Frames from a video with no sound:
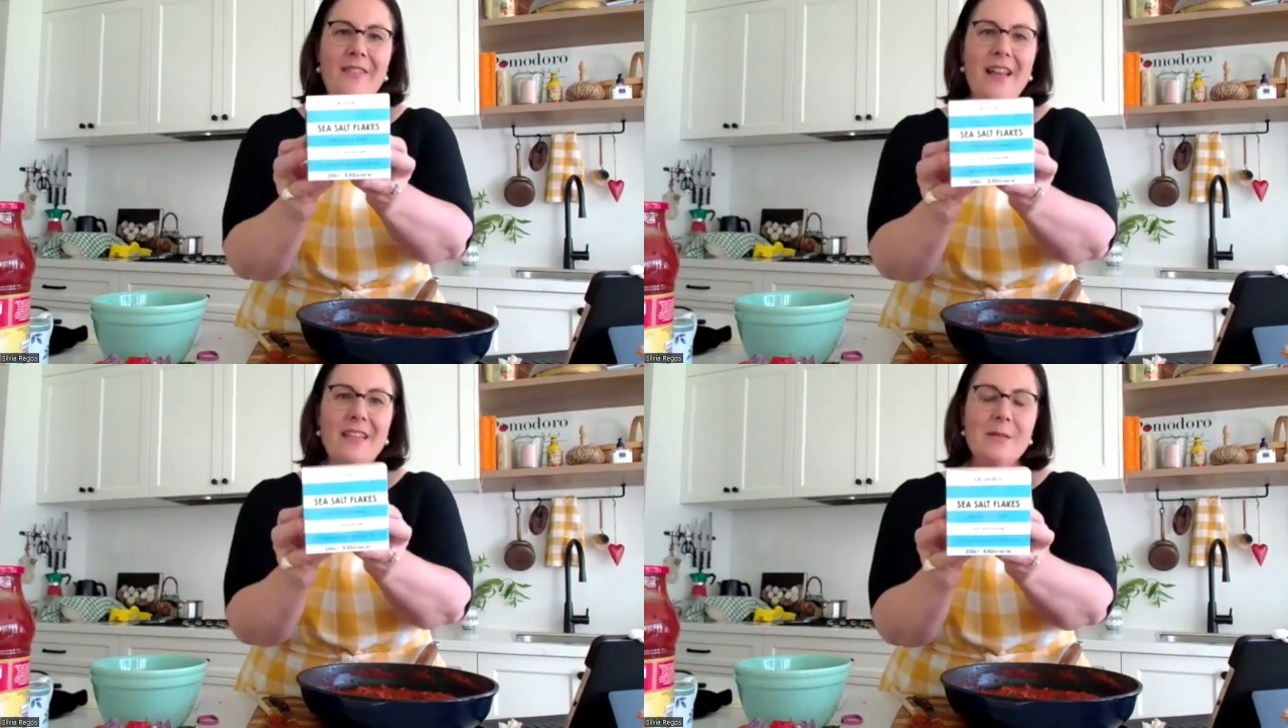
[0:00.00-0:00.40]

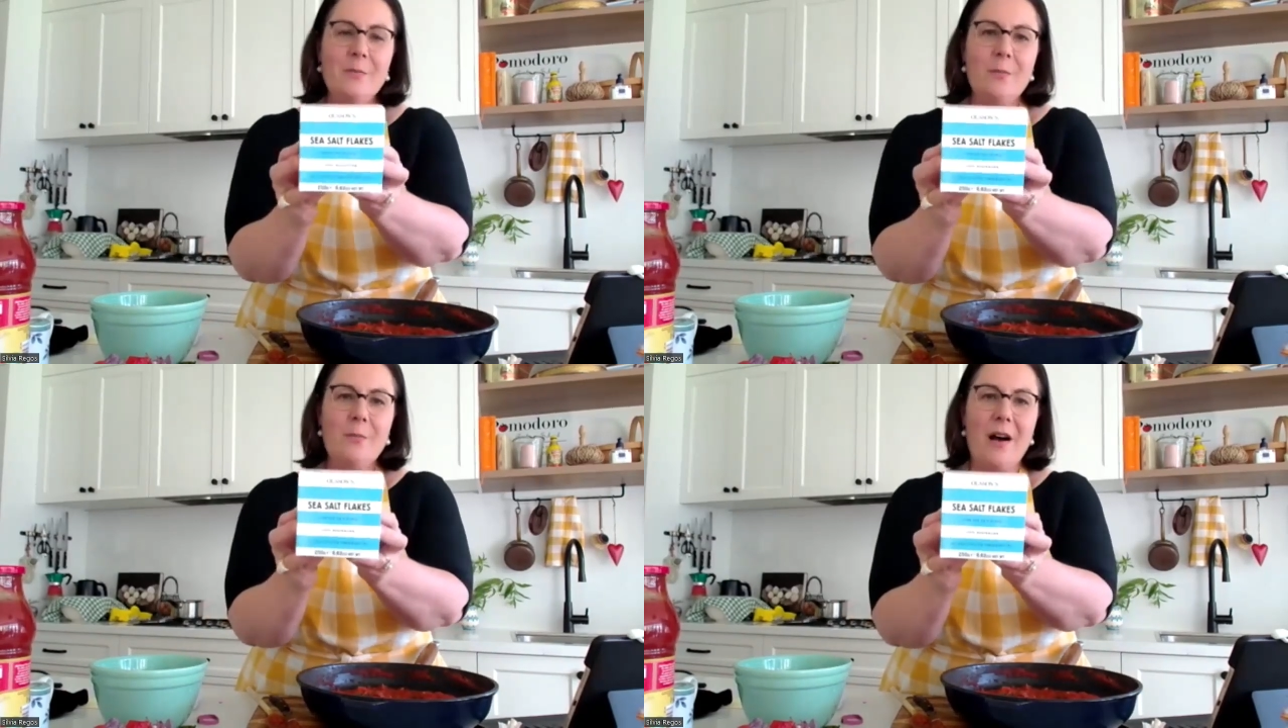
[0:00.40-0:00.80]
That's
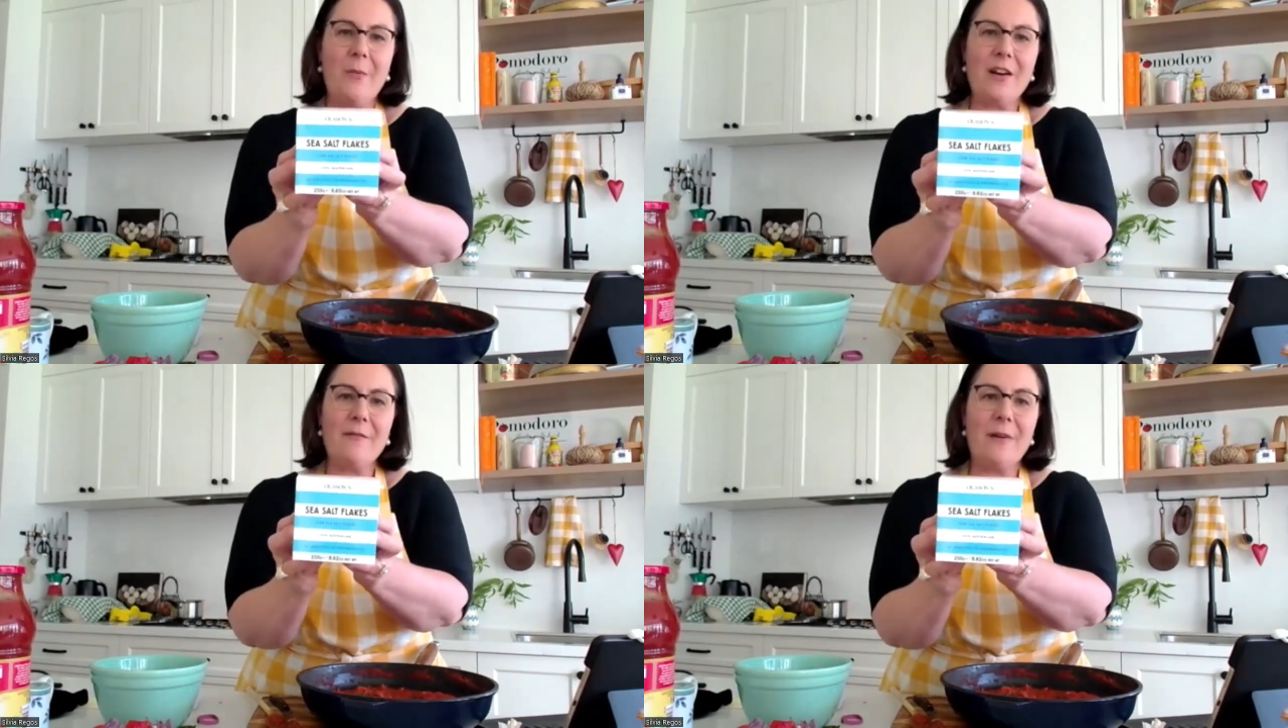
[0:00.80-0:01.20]

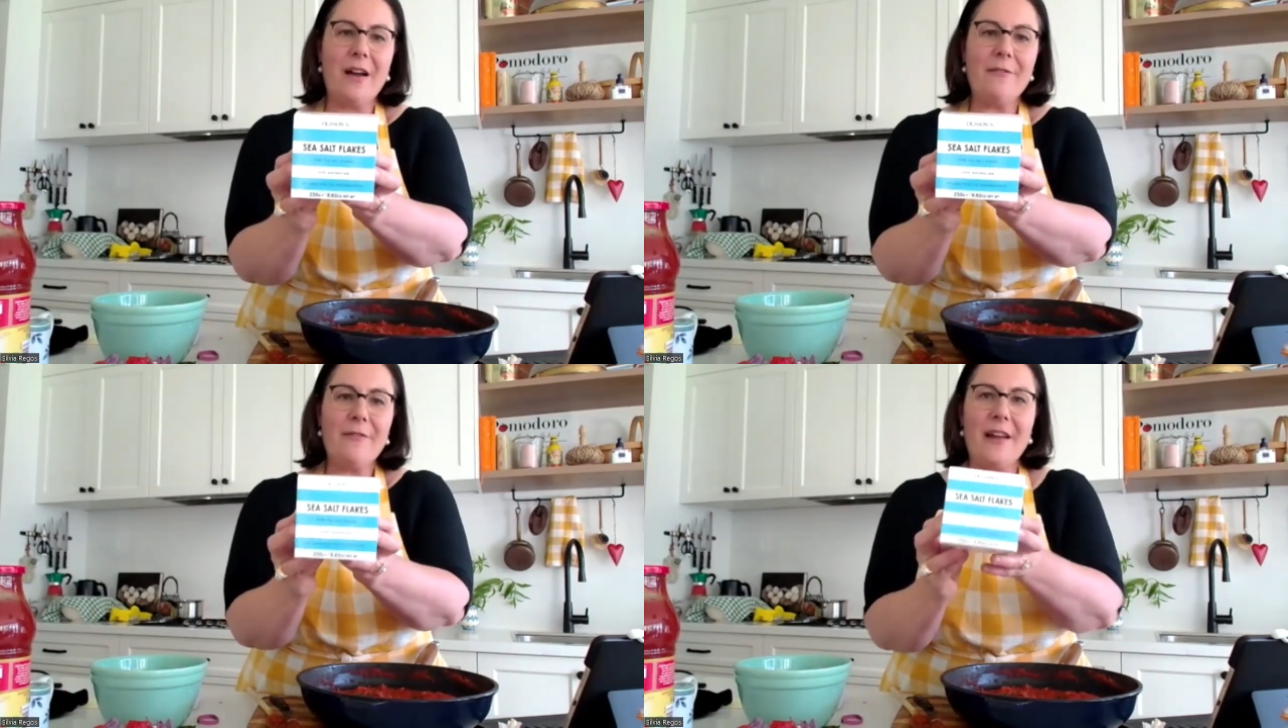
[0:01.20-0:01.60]
one of
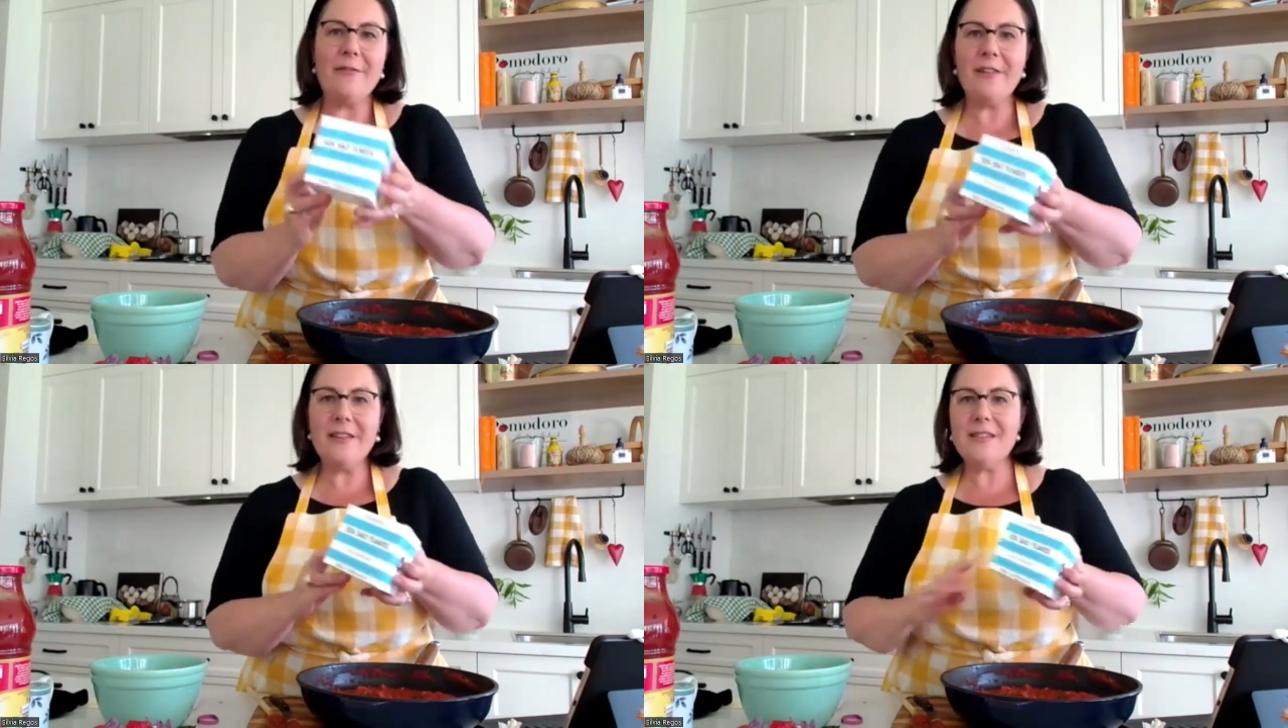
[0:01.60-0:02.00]
my
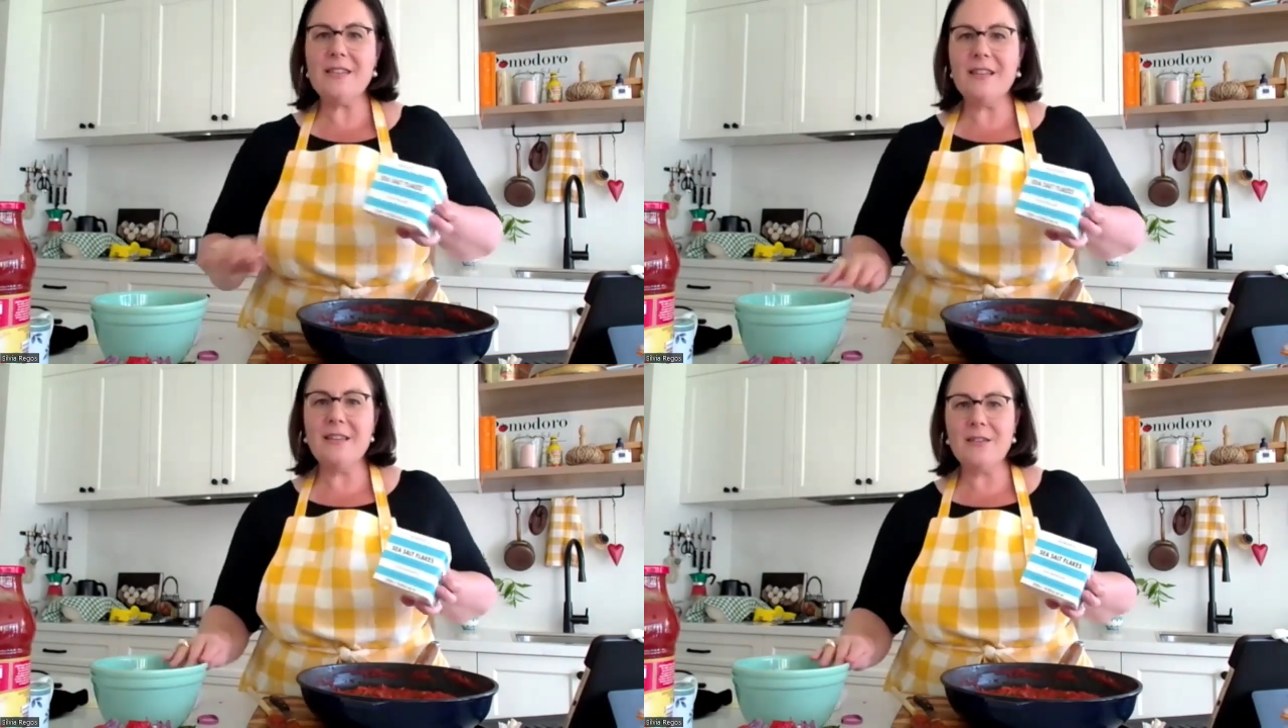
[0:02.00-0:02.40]
favorites.